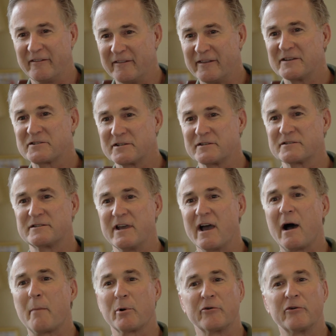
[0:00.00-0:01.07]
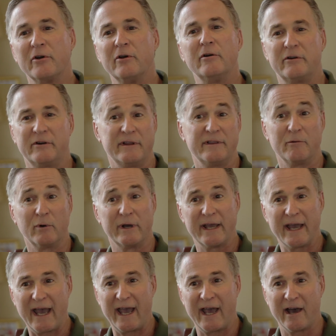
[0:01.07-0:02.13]
This is the opportunity that we
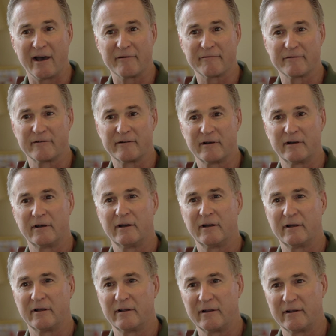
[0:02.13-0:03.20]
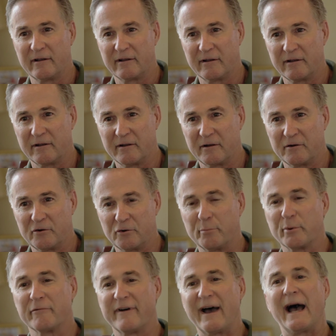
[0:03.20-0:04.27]
have to
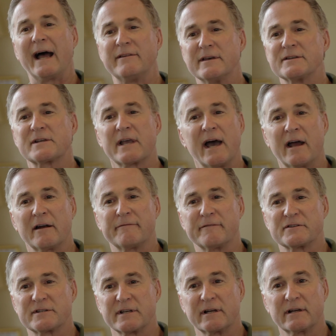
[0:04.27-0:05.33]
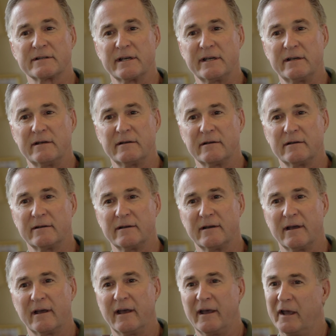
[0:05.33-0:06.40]
provide this kind of facility
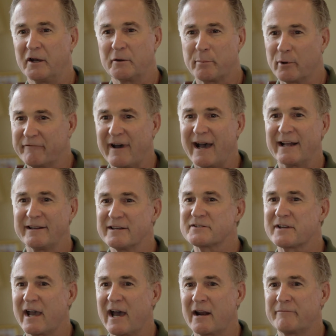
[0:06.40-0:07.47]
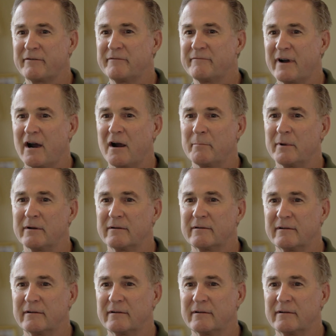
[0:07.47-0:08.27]
and to provide this kind of environment